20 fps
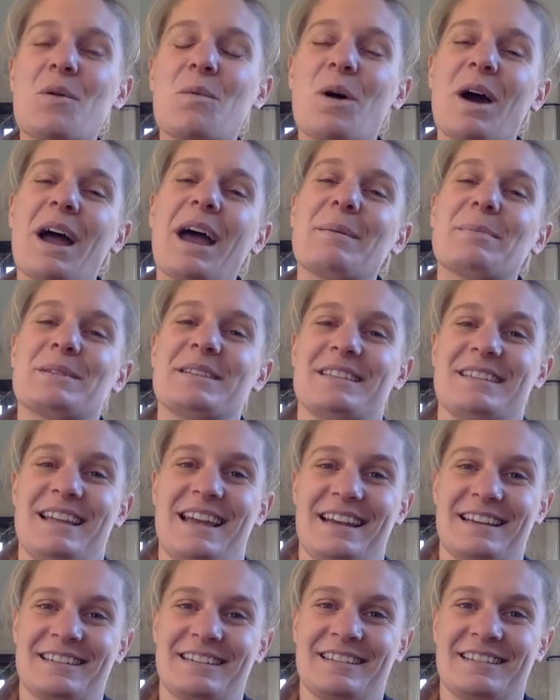What happens
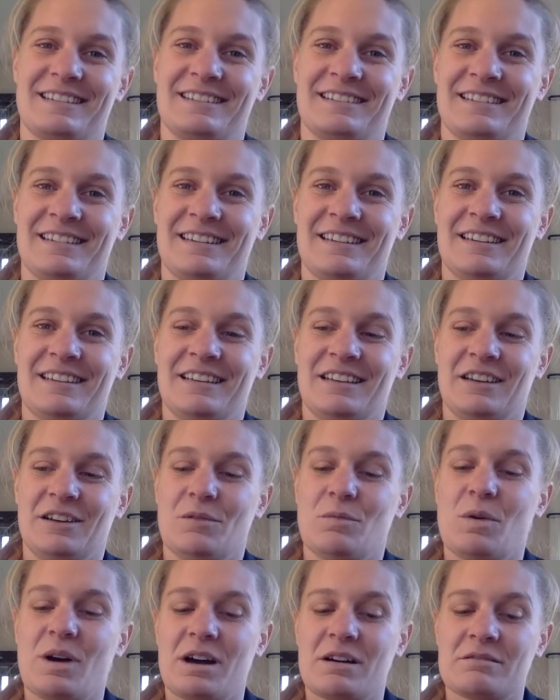next?
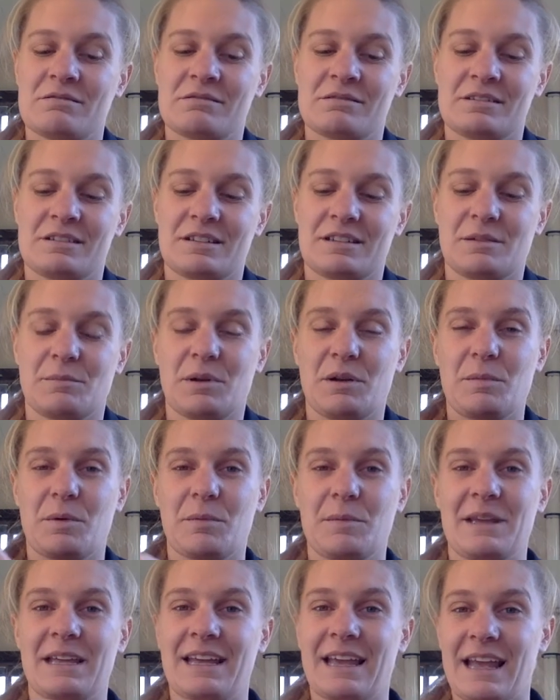Well, somebody
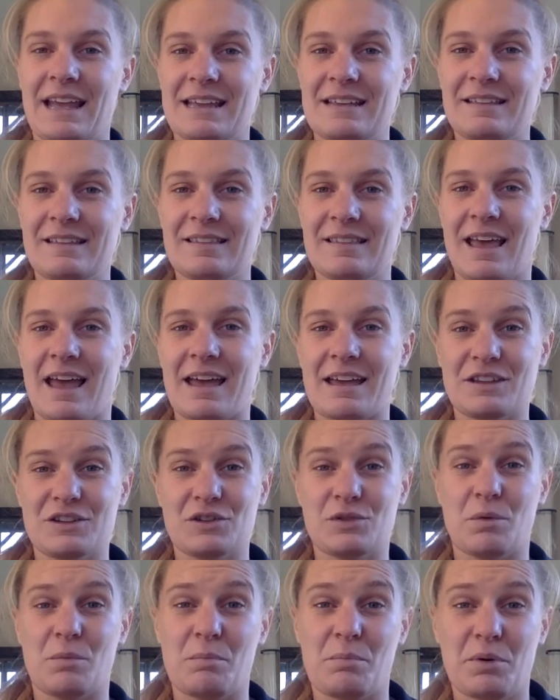probably keys that
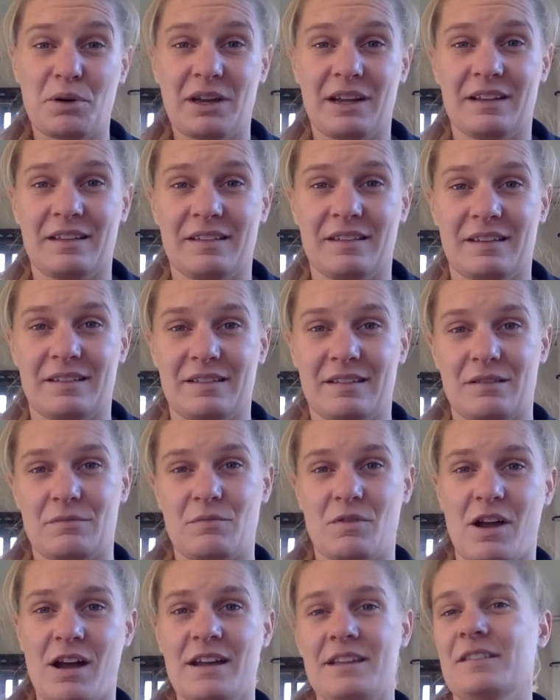into a booking system,
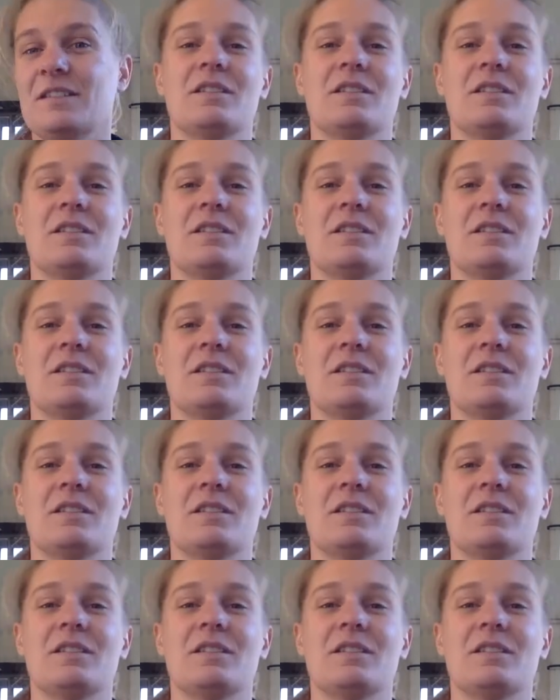right?